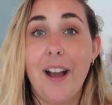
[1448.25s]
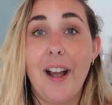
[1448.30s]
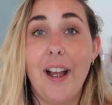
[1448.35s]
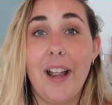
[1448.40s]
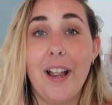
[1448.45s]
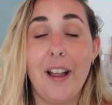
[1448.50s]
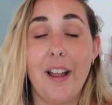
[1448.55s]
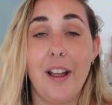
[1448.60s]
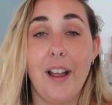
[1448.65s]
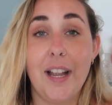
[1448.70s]

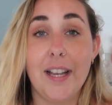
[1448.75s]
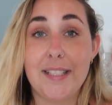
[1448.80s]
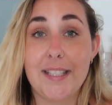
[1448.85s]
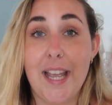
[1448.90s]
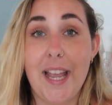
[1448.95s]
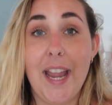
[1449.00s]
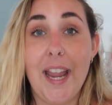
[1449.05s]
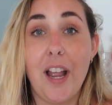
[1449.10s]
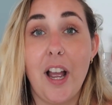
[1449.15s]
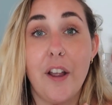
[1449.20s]

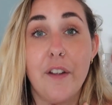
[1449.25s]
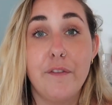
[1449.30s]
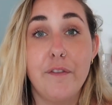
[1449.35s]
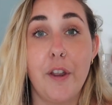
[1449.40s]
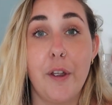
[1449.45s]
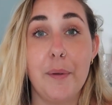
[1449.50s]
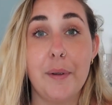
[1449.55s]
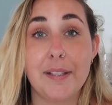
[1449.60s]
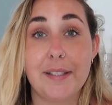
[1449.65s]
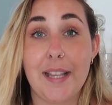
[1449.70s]
I've
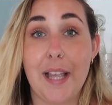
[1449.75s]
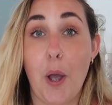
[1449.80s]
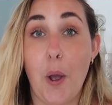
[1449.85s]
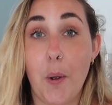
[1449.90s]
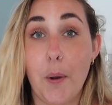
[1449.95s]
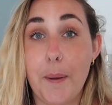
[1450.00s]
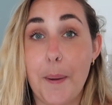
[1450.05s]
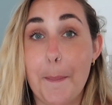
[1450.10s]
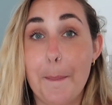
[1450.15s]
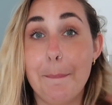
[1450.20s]
noticed that
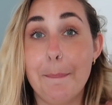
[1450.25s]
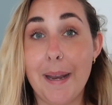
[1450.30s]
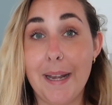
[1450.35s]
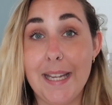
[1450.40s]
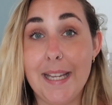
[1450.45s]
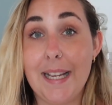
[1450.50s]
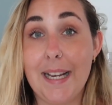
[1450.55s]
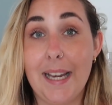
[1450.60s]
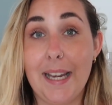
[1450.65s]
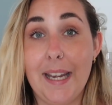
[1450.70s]
on
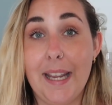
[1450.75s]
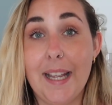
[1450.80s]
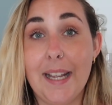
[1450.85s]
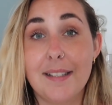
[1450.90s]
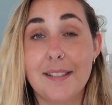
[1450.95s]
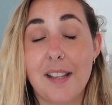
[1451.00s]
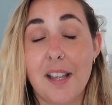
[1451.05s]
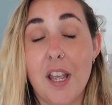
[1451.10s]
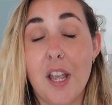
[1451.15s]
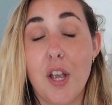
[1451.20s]
many
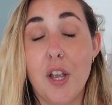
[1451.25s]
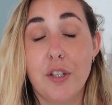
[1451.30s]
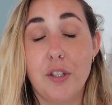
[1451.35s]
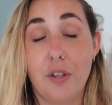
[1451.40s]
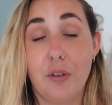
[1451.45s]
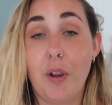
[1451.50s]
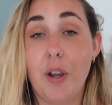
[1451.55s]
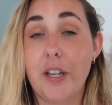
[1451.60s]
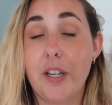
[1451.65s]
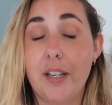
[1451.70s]
clinics,
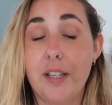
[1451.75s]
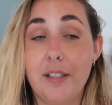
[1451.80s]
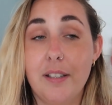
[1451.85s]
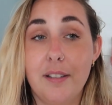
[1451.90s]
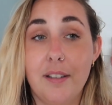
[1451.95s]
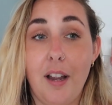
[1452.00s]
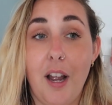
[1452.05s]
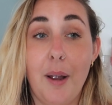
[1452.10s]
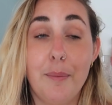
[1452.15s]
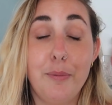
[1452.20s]
so
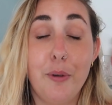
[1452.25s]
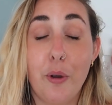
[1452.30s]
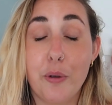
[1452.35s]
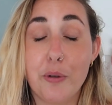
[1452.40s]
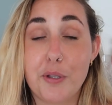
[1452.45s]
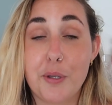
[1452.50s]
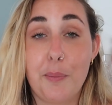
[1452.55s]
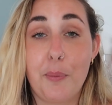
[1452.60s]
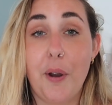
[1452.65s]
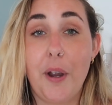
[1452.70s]
I'm
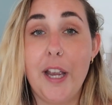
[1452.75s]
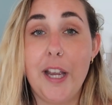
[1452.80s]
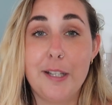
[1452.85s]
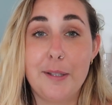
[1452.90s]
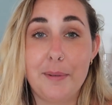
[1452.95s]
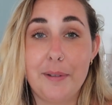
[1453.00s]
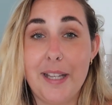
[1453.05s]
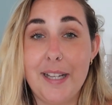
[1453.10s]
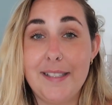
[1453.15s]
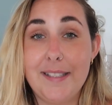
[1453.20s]
not
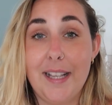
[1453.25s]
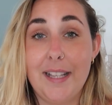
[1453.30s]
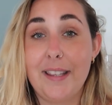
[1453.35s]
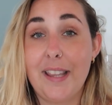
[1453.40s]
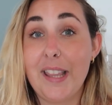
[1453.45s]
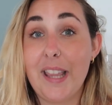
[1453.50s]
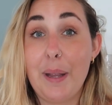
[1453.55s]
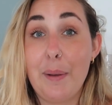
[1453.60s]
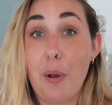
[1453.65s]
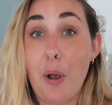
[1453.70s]
surprised when they said
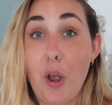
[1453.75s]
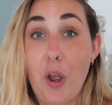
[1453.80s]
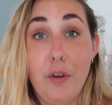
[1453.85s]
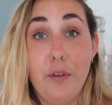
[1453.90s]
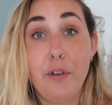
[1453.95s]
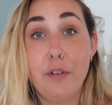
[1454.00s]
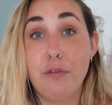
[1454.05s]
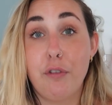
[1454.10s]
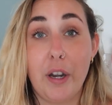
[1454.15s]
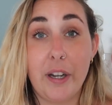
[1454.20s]
that they were
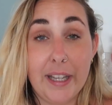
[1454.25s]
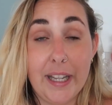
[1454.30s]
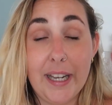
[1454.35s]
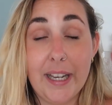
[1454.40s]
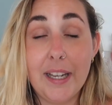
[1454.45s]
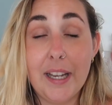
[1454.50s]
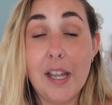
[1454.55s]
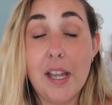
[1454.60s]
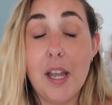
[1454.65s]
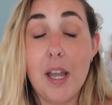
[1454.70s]

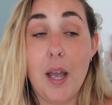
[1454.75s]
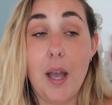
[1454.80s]
overrunning,